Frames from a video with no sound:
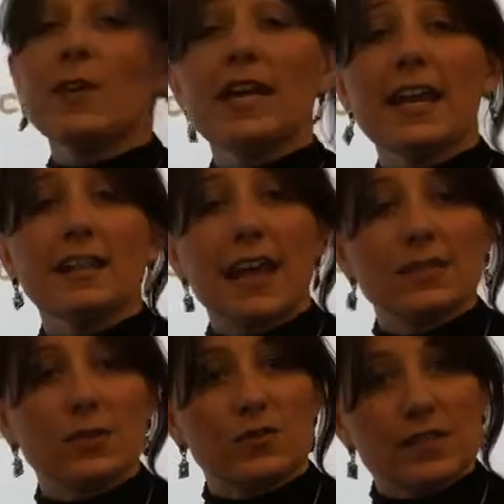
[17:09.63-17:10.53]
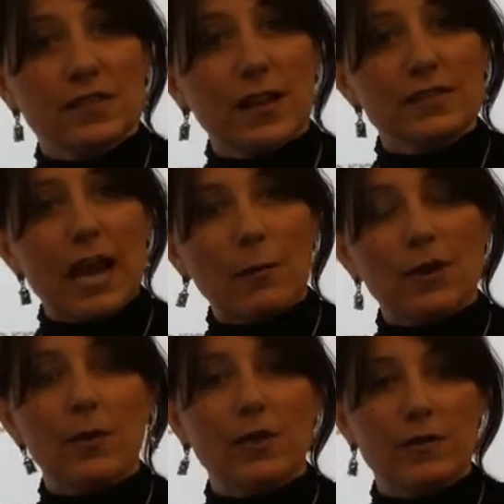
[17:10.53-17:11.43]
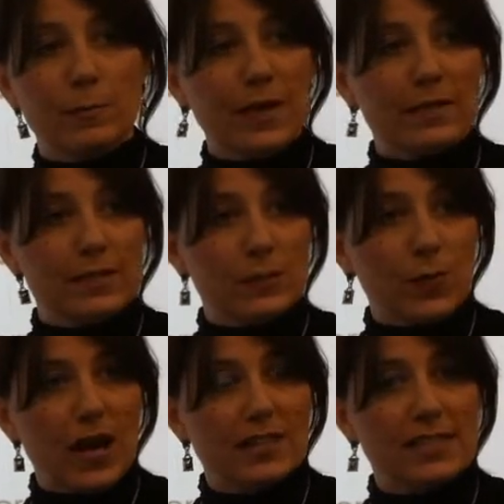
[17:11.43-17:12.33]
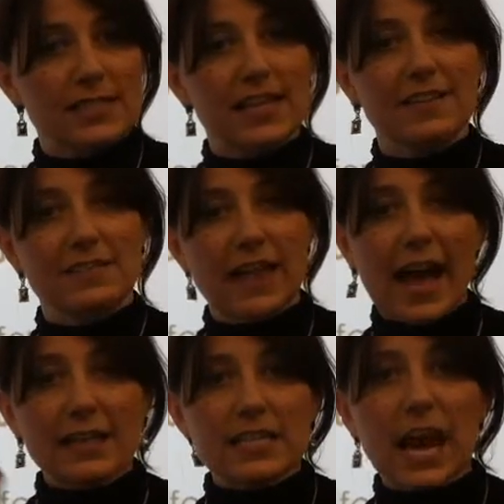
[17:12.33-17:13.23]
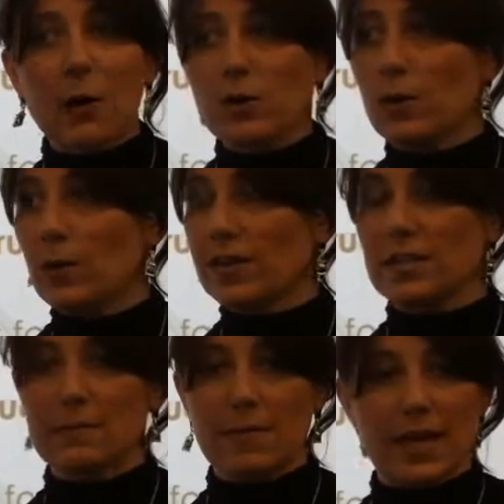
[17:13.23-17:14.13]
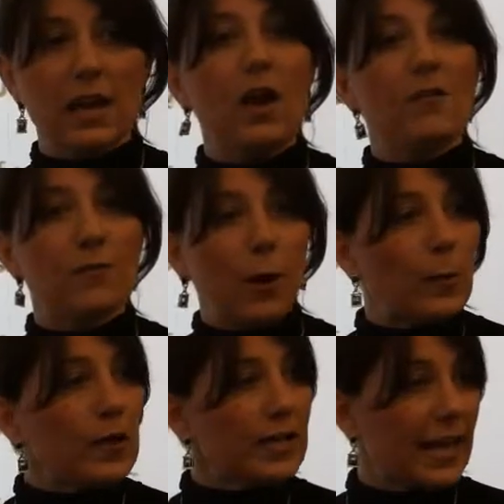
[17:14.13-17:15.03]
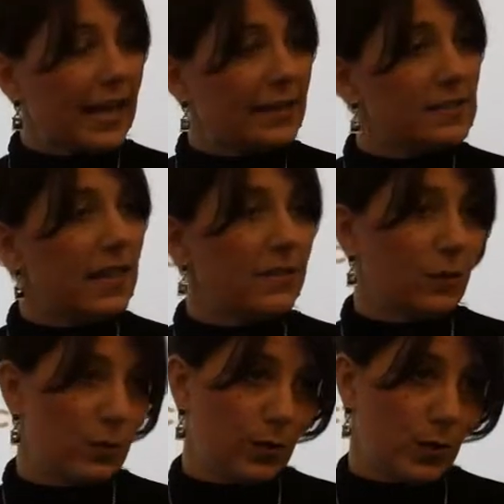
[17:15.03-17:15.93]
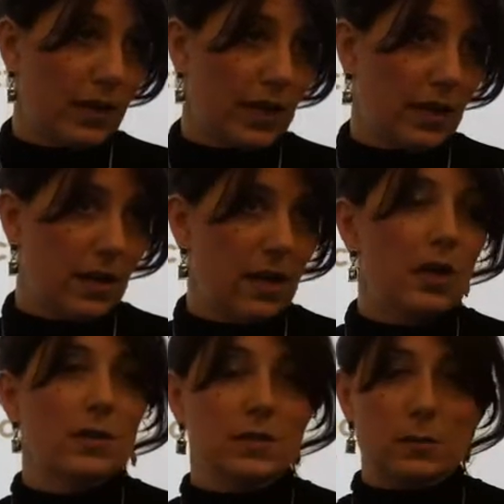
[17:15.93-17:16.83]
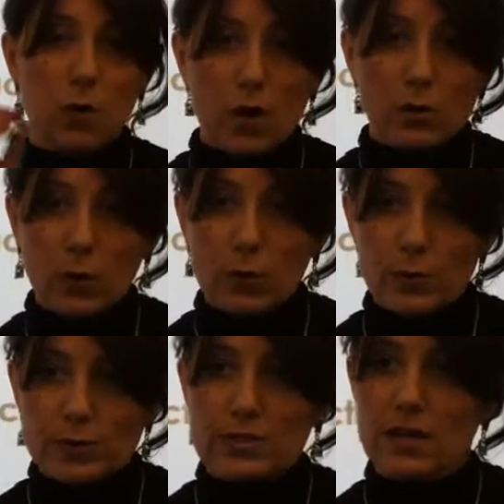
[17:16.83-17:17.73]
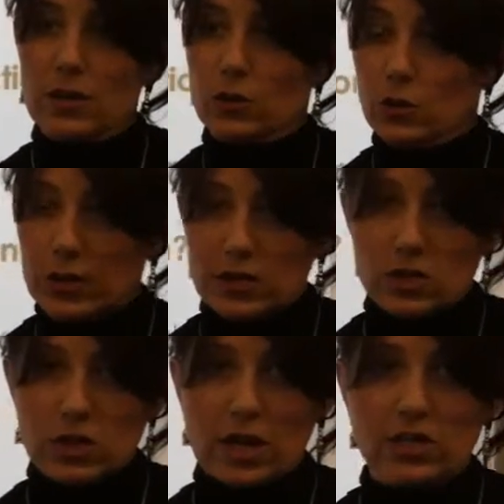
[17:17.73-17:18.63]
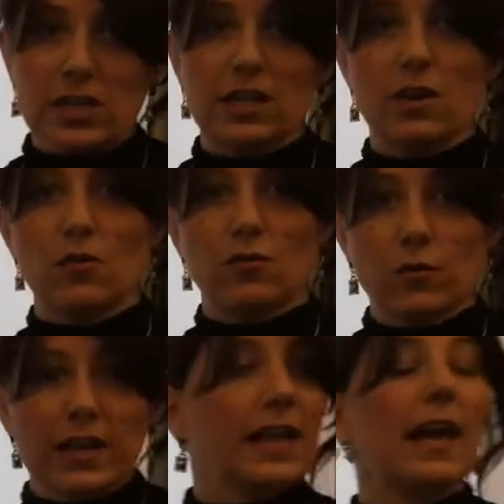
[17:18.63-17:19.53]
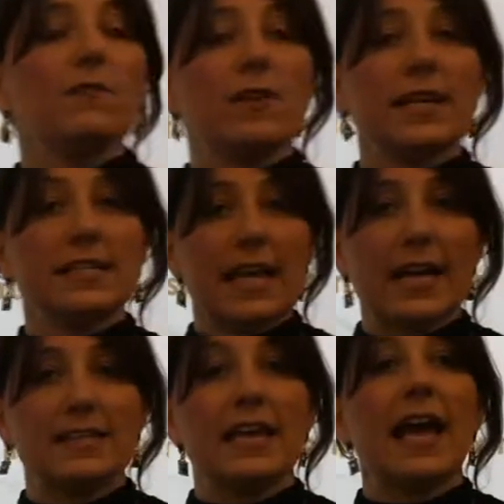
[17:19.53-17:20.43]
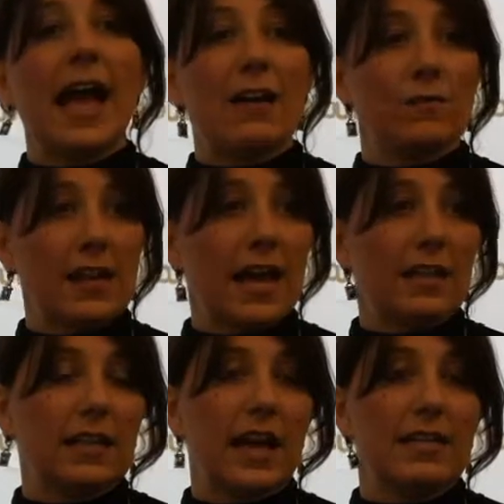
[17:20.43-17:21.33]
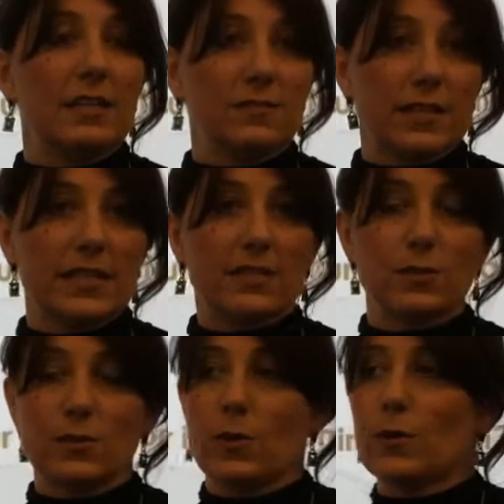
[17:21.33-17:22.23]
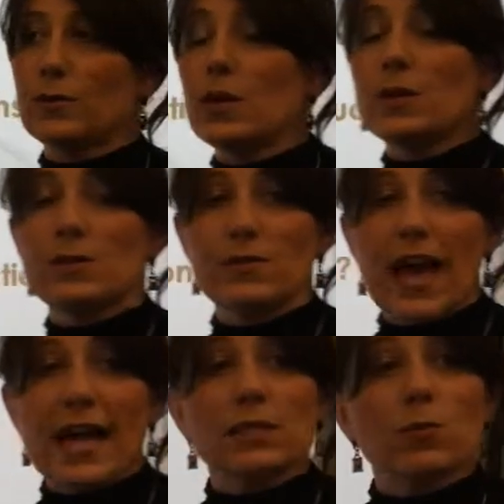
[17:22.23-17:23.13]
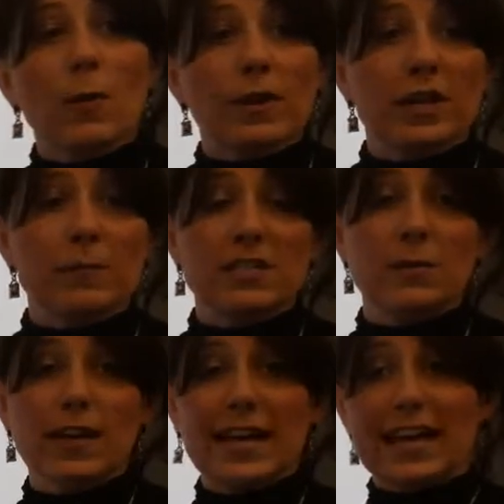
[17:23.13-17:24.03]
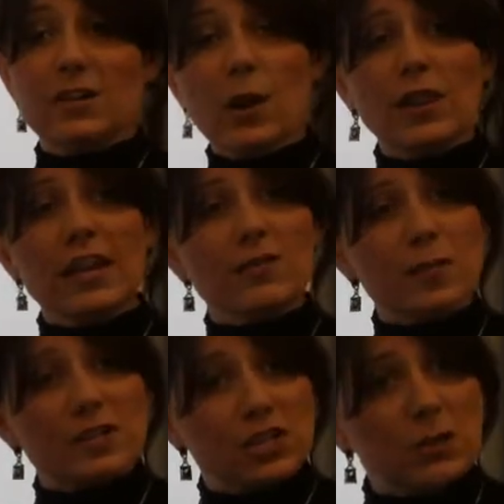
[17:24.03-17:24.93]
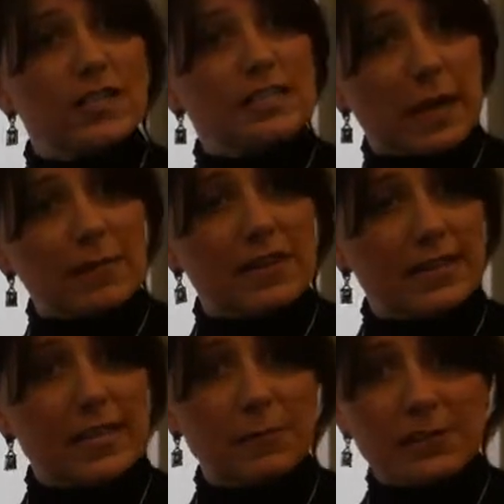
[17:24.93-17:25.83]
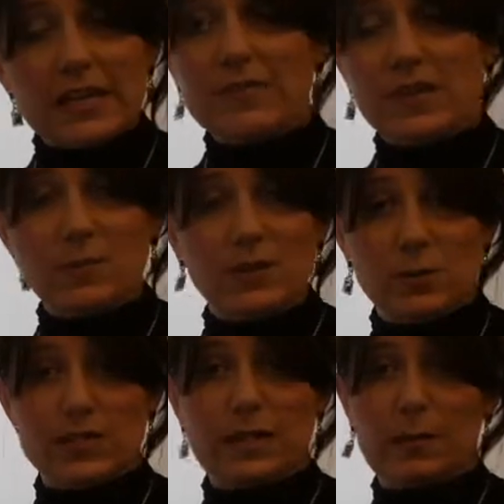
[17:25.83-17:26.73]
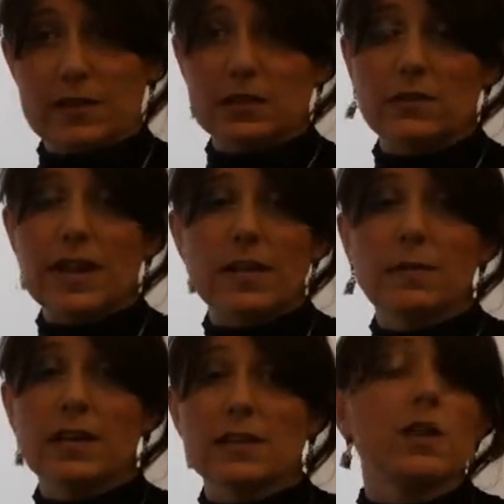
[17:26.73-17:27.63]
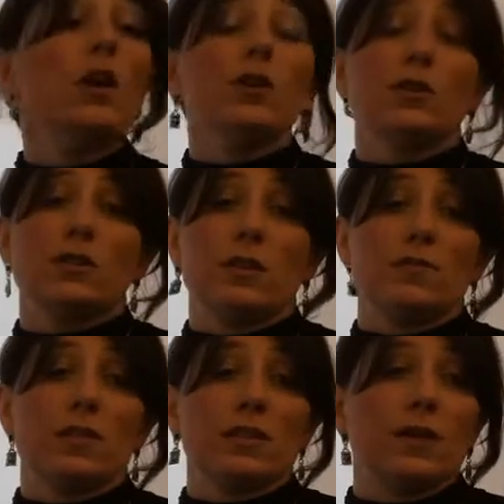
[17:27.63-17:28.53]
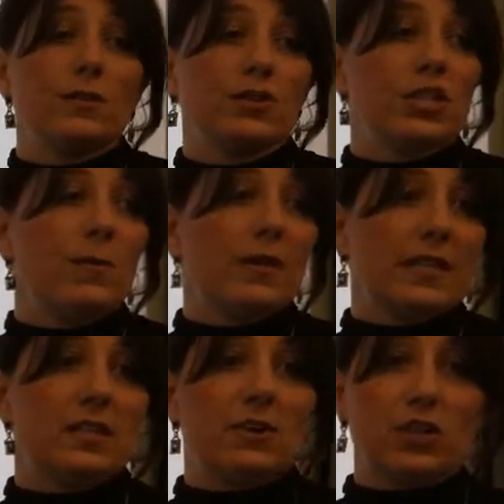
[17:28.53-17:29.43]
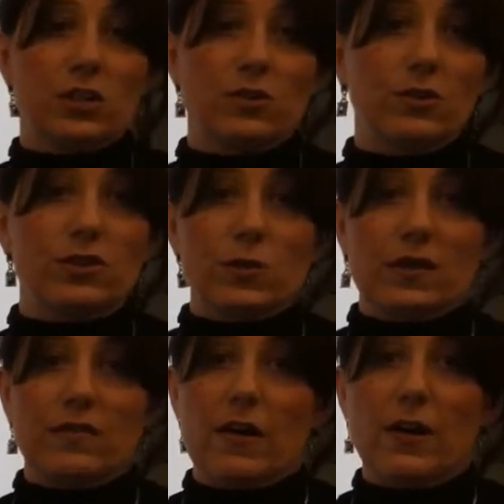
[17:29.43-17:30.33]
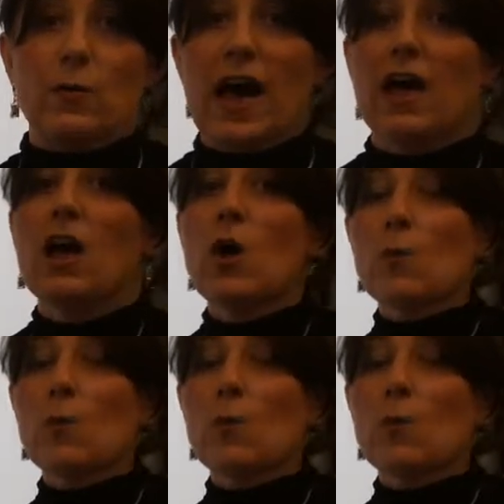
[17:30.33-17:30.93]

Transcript: to reanalyze those results, and we're going to repeat this process, and that's how we're going to make forward gains in their learning. Small goals, good instruction, reassess, and reanalyze and reset those goals. So that's what we're going to be doing. And I know that you've been doing some of this. I believe that you've been doing some of this already because the results are showing this. Our children are doing very well.